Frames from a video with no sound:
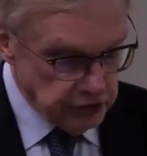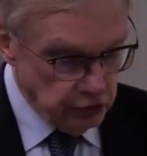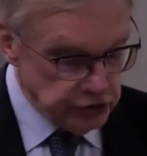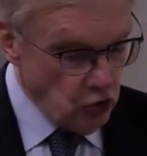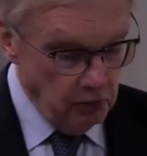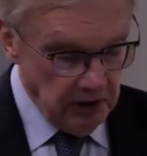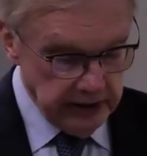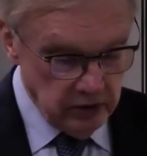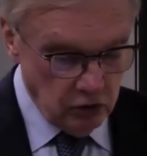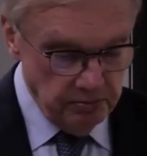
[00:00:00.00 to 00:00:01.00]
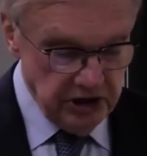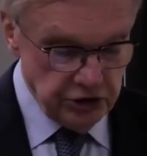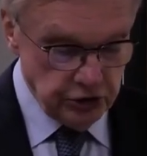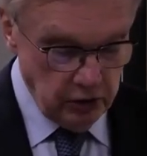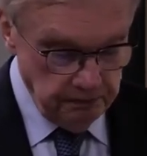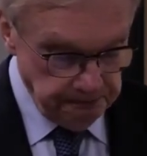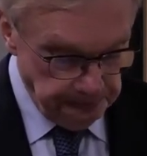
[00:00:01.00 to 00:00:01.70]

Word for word: So it's normally the Commission.